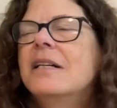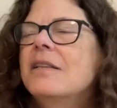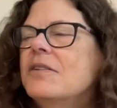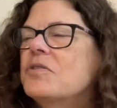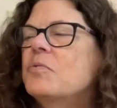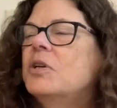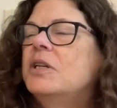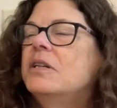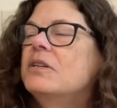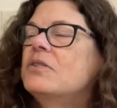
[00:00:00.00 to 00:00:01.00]
This one
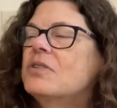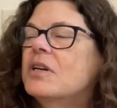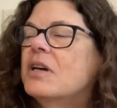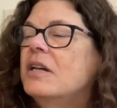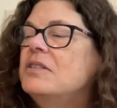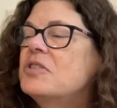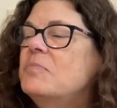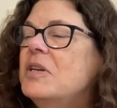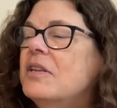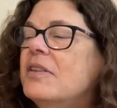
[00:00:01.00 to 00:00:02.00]
is The
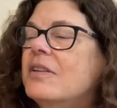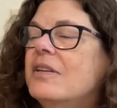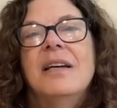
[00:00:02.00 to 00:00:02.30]
Gunsmith,